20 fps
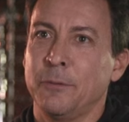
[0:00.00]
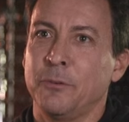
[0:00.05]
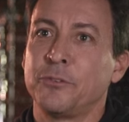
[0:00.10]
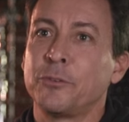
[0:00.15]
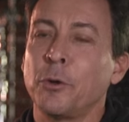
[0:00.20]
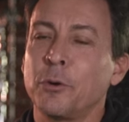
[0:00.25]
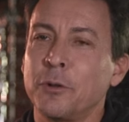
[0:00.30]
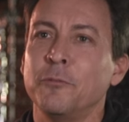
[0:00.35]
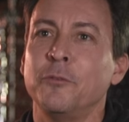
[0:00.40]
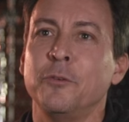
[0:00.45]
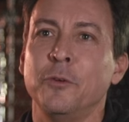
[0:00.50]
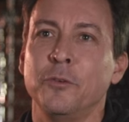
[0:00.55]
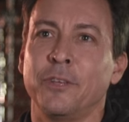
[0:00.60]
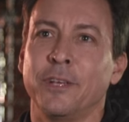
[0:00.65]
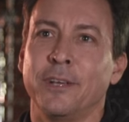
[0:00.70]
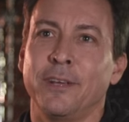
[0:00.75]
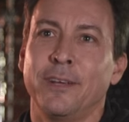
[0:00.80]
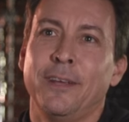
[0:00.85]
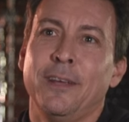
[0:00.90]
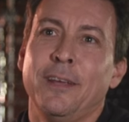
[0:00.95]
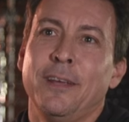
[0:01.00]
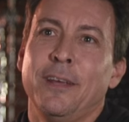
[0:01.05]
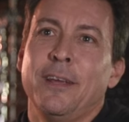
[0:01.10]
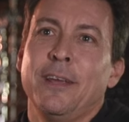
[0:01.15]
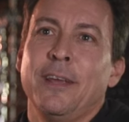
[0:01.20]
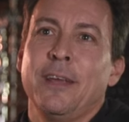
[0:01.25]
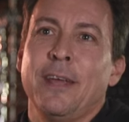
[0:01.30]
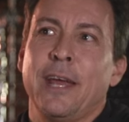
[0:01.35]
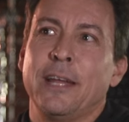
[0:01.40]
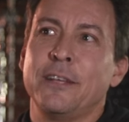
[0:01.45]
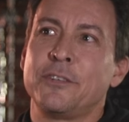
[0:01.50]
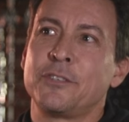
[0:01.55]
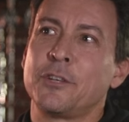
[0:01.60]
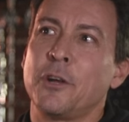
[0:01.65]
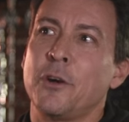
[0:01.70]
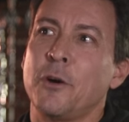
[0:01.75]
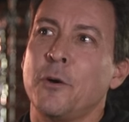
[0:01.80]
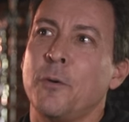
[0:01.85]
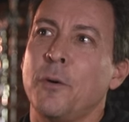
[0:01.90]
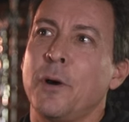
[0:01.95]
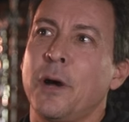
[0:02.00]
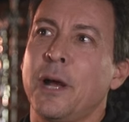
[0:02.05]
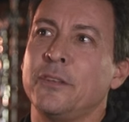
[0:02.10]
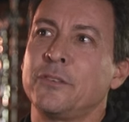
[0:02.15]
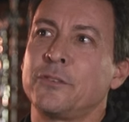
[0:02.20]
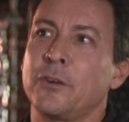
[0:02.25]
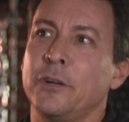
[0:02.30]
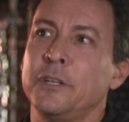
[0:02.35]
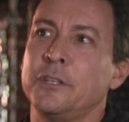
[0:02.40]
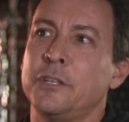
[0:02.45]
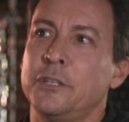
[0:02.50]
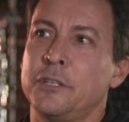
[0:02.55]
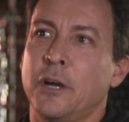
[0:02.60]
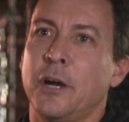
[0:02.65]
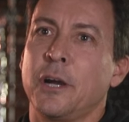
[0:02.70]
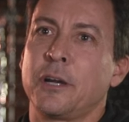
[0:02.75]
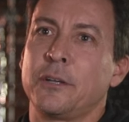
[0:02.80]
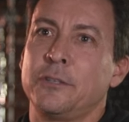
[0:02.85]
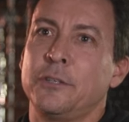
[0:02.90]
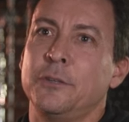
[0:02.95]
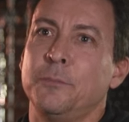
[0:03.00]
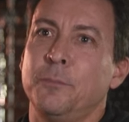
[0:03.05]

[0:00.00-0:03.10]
It was so confusing. And so I started to talk